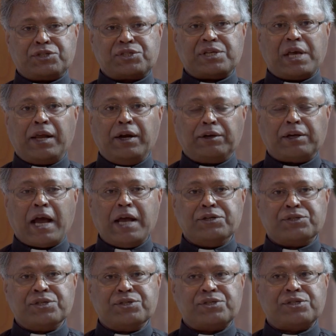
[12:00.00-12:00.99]

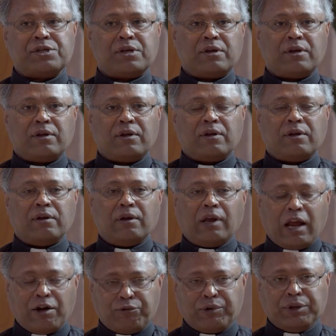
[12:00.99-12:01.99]
sanitizers,
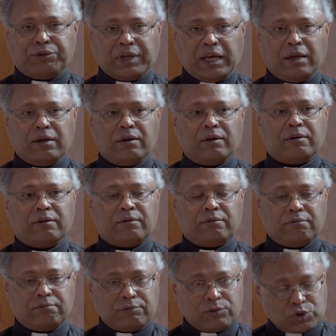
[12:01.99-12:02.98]
everything
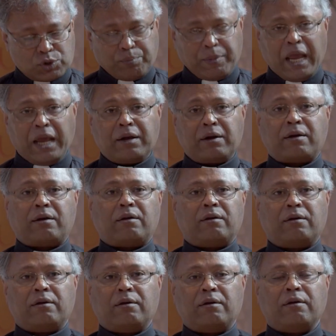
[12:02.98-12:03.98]
to make
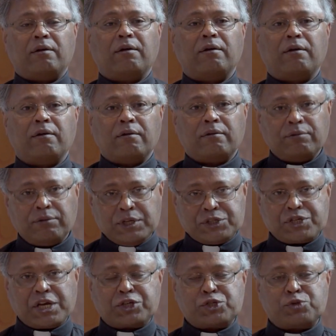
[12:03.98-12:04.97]

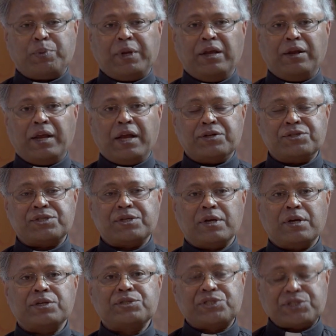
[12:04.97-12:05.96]
this experience
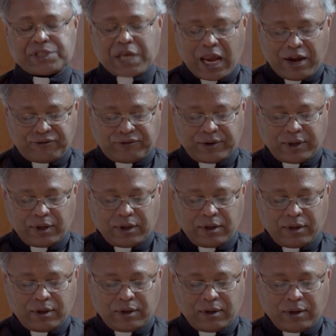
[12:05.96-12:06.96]
safe
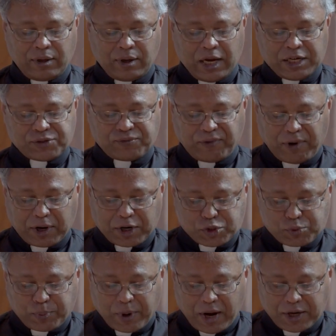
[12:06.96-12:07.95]
as far
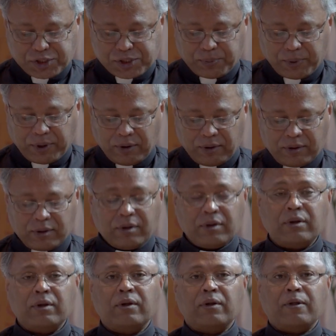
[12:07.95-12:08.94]
as possible.
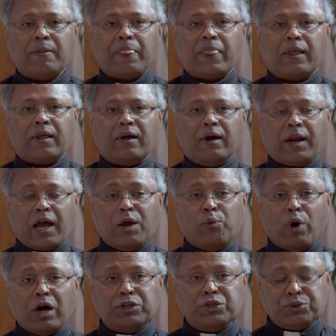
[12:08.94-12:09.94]
And I
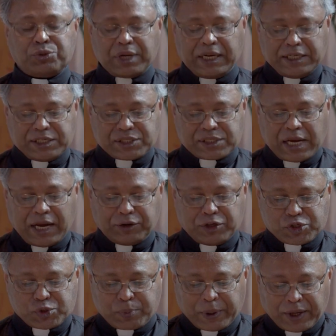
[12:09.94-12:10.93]
want you to understand the
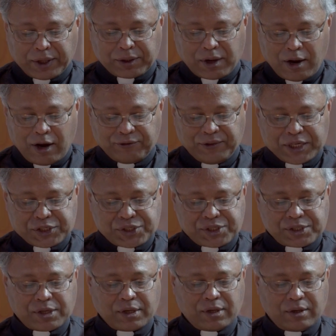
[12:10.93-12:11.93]
spirit of
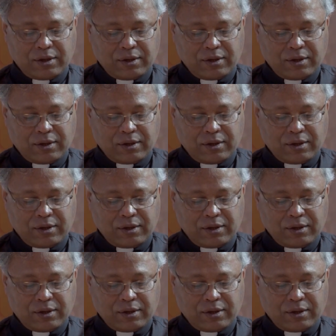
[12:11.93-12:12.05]
this